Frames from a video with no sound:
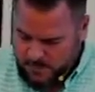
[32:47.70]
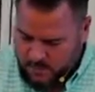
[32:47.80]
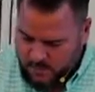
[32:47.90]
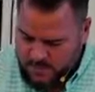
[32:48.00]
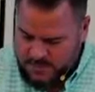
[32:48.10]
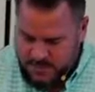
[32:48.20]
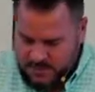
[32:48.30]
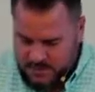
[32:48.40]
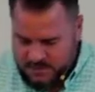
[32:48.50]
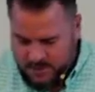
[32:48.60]
And so,
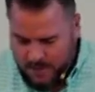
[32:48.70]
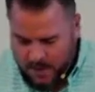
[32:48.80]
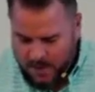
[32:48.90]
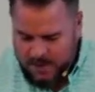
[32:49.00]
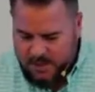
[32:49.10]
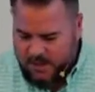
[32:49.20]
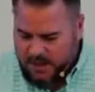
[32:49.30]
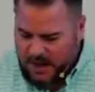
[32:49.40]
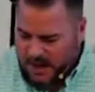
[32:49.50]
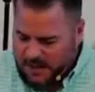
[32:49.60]
to, to modern ear,
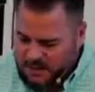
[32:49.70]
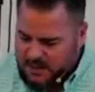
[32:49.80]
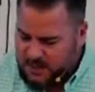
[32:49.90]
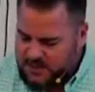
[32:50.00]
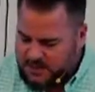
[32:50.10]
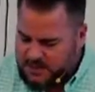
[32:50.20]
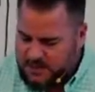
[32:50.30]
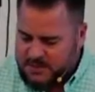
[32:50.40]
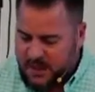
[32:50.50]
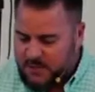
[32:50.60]
eyes and ears, it
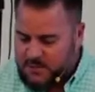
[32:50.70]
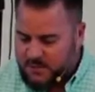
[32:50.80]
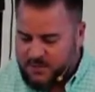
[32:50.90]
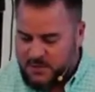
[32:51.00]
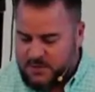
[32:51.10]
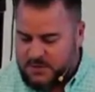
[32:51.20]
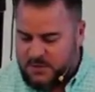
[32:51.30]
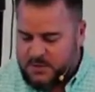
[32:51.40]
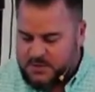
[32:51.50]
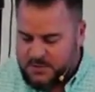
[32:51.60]
seems odd to refer to the
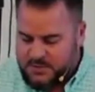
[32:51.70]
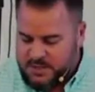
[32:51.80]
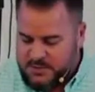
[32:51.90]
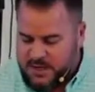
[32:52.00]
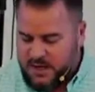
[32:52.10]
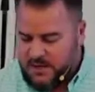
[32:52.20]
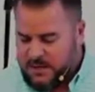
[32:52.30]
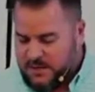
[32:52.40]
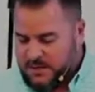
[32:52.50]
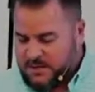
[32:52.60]
scriptures as saying
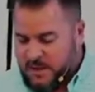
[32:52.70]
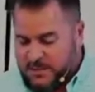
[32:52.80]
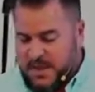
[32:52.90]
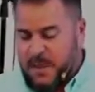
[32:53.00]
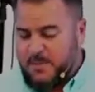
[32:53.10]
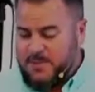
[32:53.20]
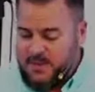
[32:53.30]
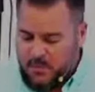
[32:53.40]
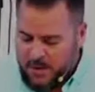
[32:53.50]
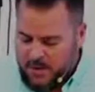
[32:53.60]
something happened
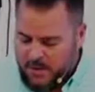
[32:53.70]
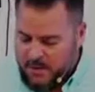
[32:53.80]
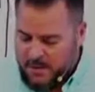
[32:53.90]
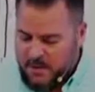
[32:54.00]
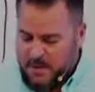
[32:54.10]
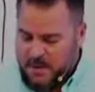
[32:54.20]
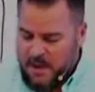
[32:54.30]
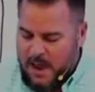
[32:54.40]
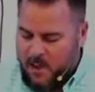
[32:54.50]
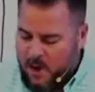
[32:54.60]
somewhere.
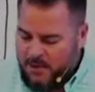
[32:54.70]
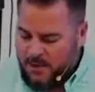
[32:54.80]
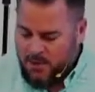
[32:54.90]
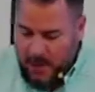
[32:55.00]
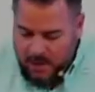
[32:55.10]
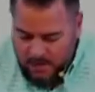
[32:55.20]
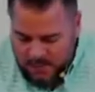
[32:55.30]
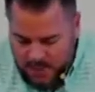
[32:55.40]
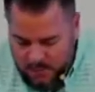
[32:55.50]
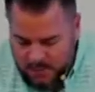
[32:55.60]
However, the writer of
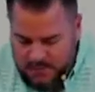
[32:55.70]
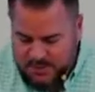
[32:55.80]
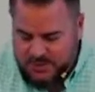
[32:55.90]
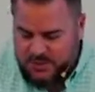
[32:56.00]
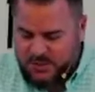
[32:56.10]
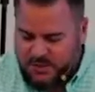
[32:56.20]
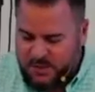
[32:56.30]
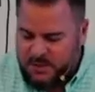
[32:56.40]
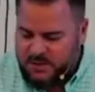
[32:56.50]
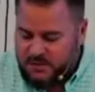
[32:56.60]
Hebrews is just
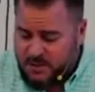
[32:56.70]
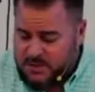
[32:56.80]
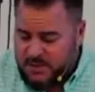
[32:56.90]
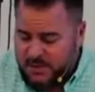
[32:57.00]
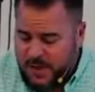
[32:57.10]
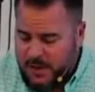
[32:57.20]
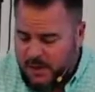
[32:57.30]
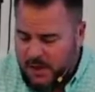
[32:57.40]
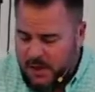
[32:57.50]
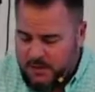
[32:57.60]
using, using flowery
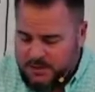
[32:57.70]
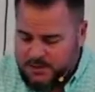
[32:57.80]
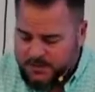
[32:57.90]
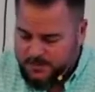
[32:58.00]
language.